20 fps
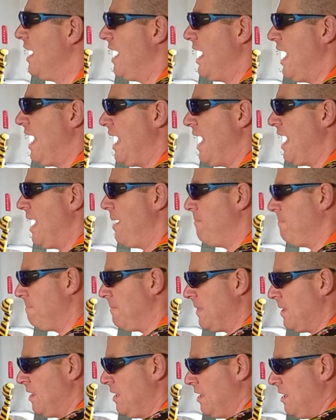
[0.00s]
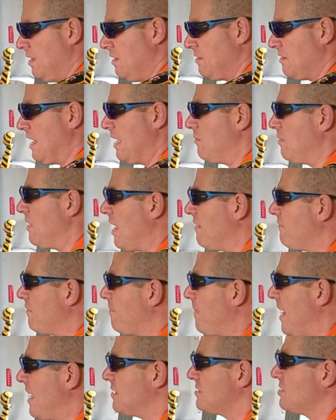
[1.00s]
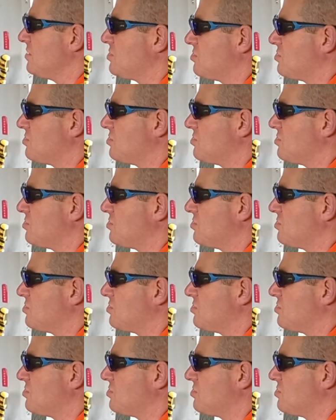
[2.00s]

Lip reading: Then we have our basket